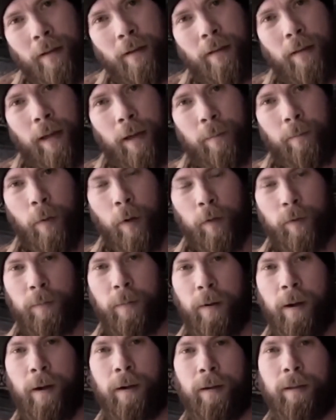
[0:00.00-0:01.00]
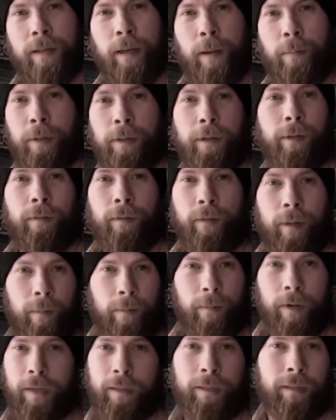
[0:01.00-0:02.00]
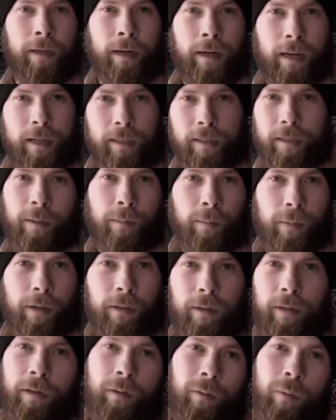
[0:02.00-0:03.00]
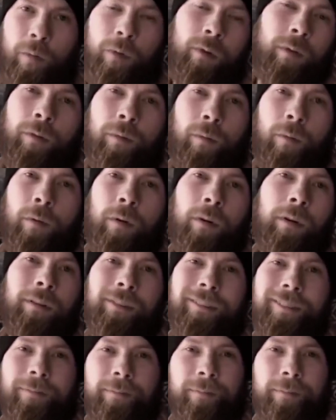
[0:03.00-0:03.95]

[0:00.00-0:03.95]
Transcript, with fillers: Like most parents, I believe that my son has the ability to rule the world,